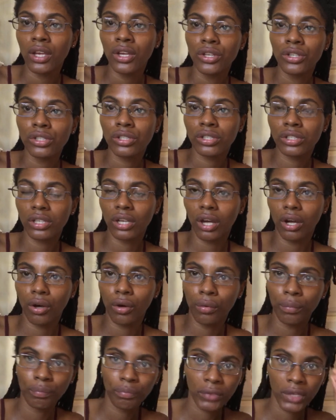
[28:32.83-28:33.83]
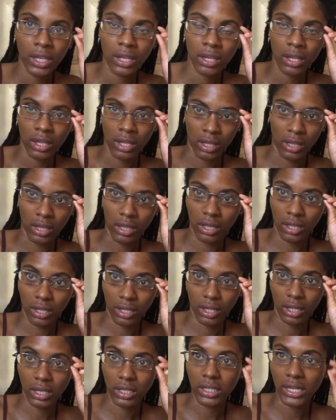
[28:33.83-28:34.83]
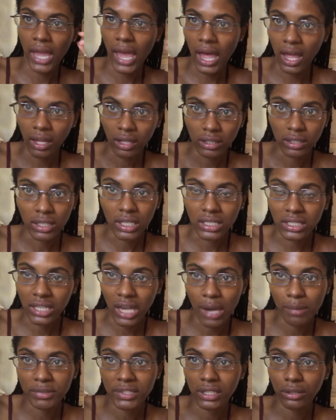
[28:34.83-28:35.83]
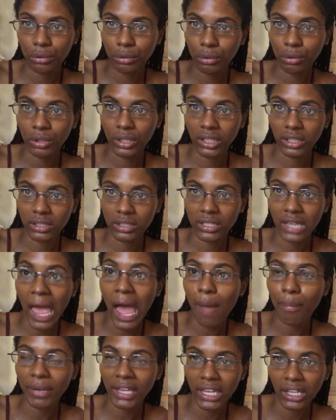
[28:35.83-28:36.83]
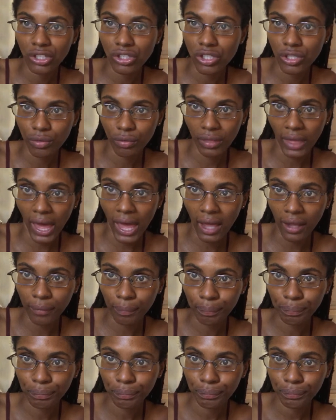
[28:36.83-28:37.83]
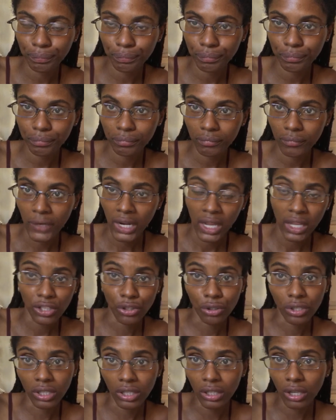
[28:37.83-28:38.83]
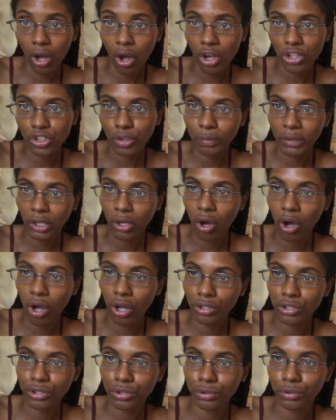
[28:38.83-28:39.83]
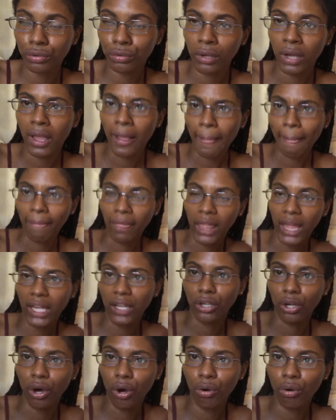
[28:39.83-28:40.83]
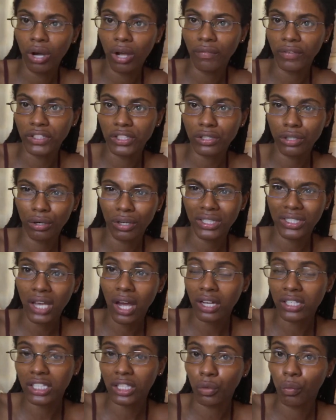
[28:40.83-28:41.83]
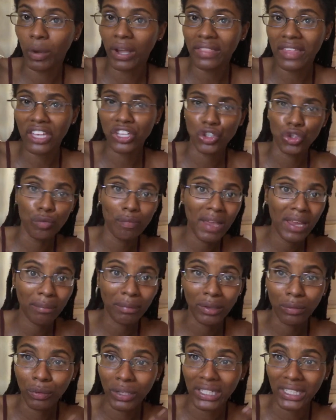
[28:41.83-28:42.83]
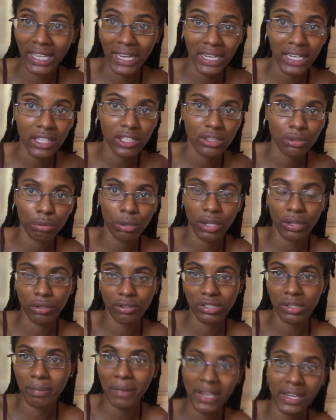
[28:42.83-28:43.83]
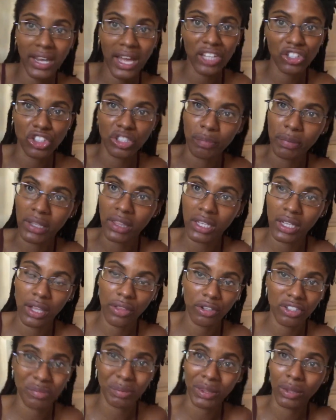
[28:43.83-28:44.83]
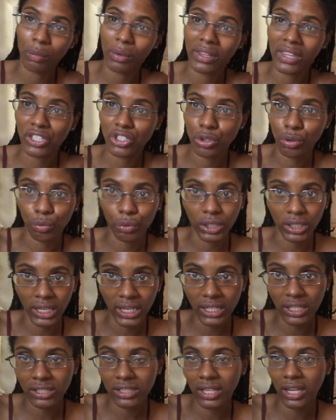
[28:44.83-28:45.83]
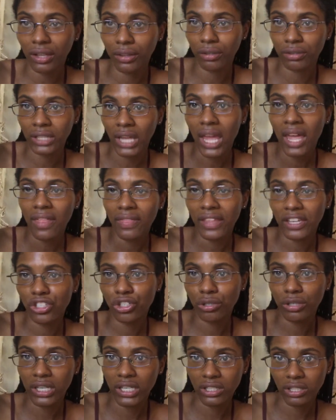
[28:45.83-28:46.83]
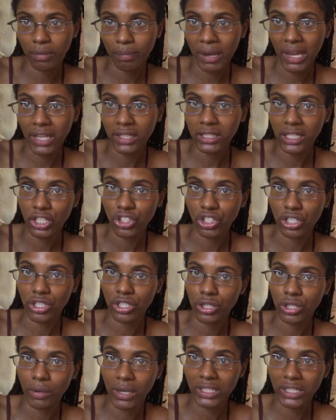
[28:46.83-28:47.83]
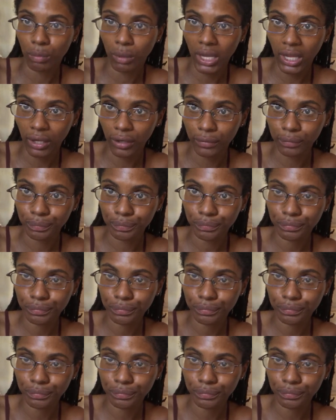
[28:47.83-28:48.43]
So yeah, it's time to tap into that. You could also be called to let go of a certain toxic way that you may be relating to others. It may not just be the others, but the way that you're relating to others that you need to pay attention to as well.